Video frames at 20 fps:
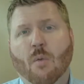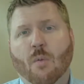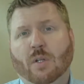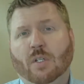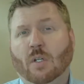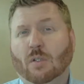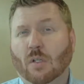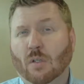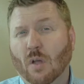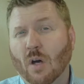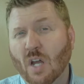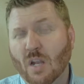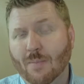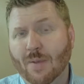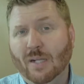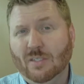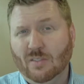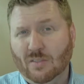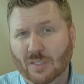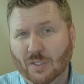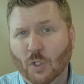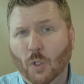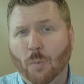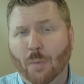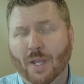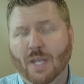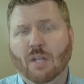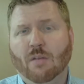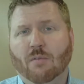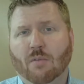We talked a lot about single
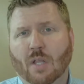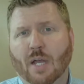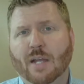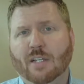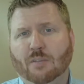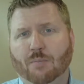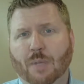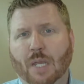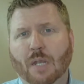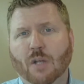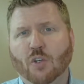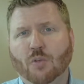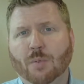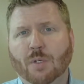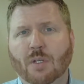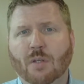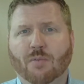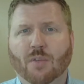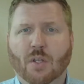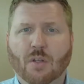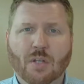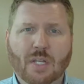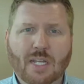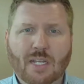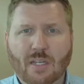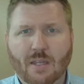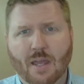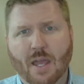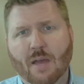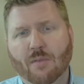pane of glass management, the
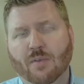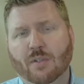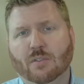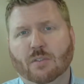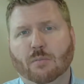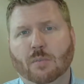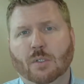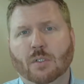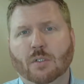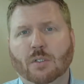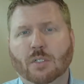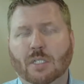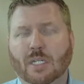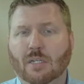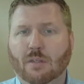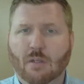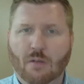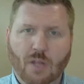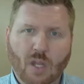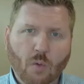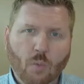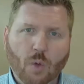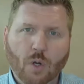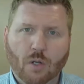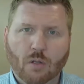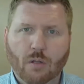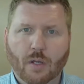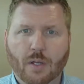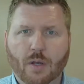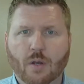need to have visibility at the
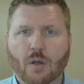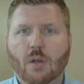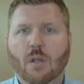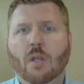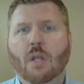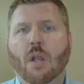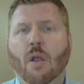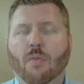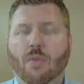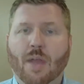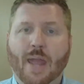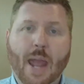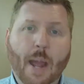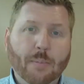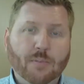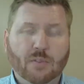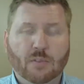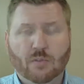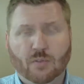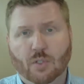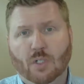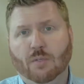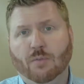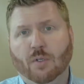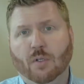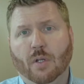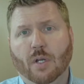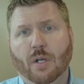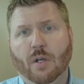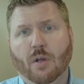network layer, the apps and
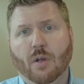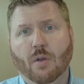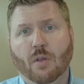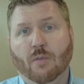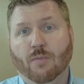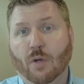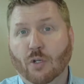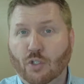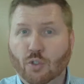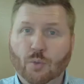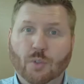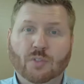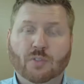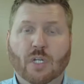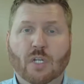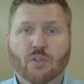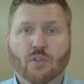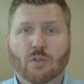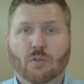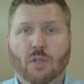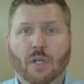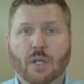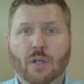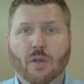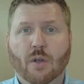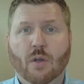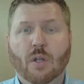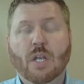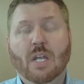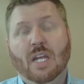server layer, the virtualization
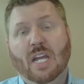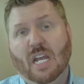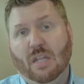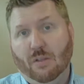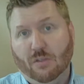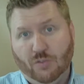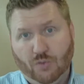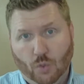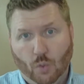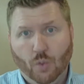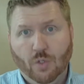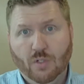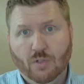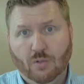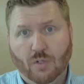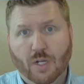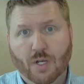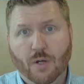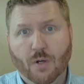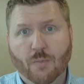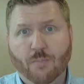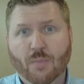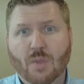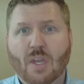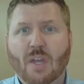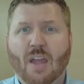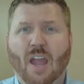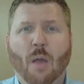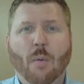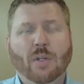layer, and the storage layer.
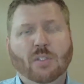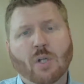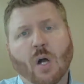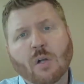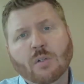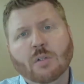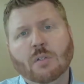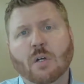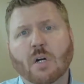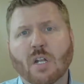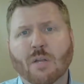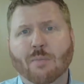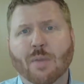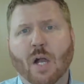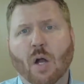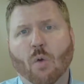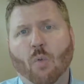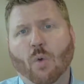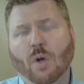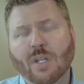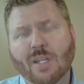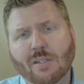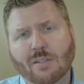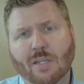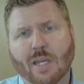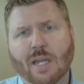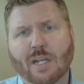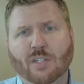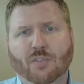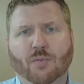And we talked a lot about what it
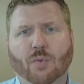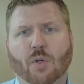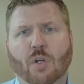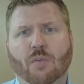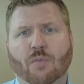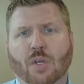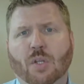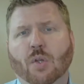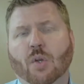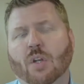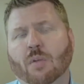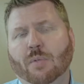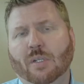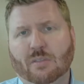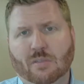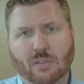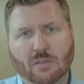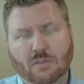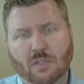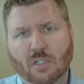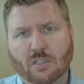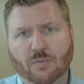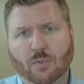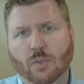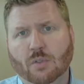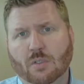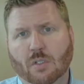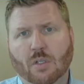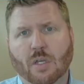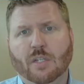takes for a vendor to be
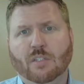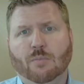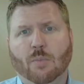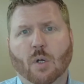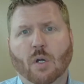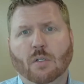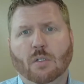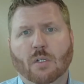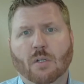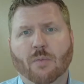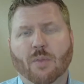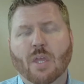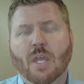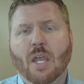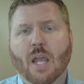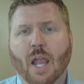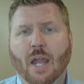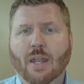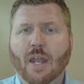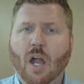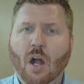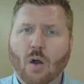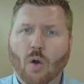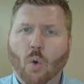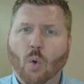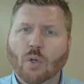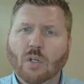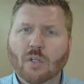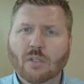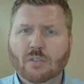successful in today's market, and
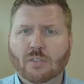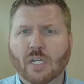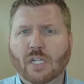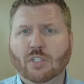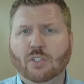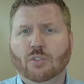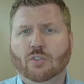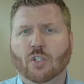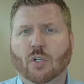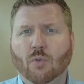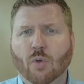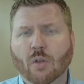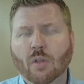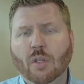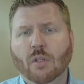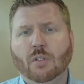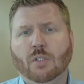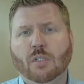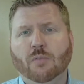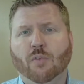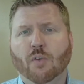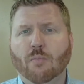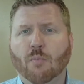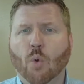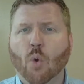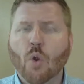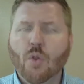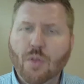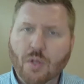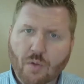how organizations are really looking for
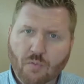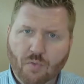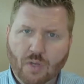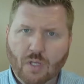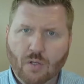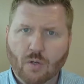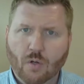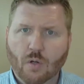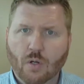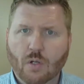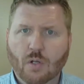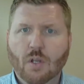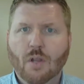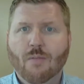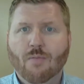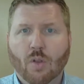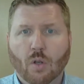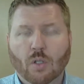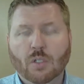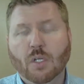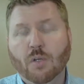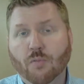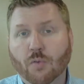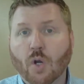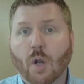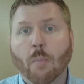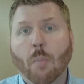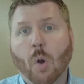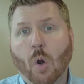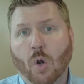more than a vendor, looking
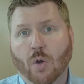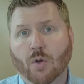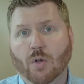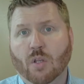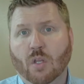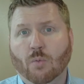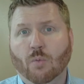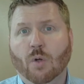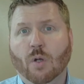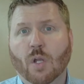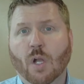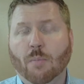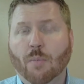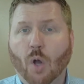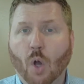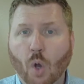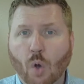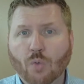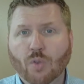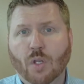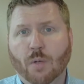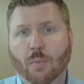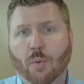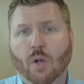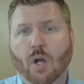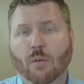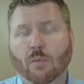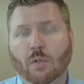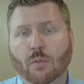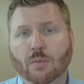for a partner that will help own their
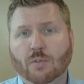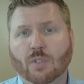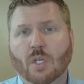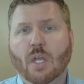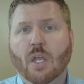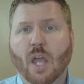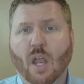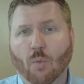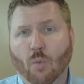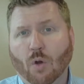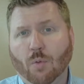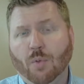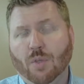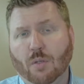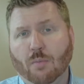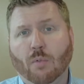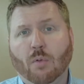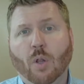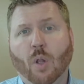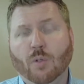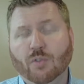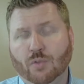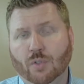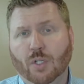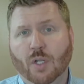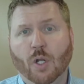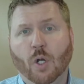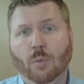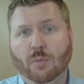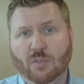problems and work with them
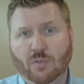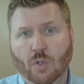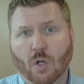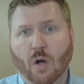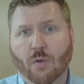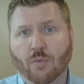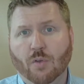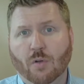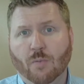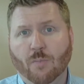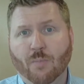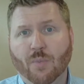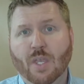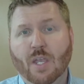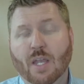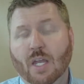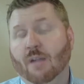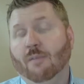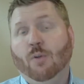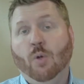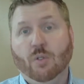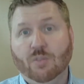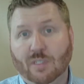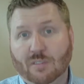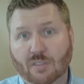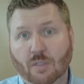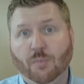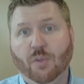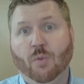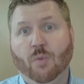closely to help solve them. And of course,
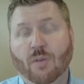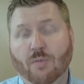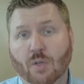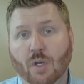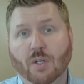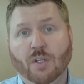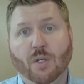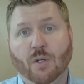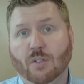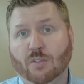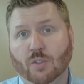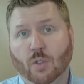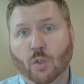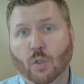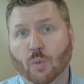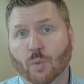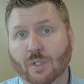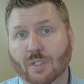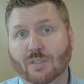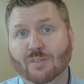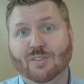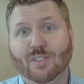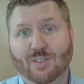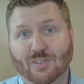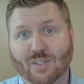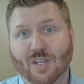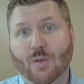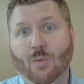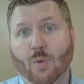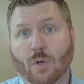that's something we've done here at SolarWinds
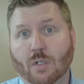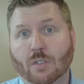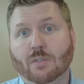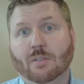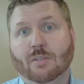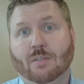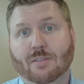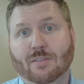since day one.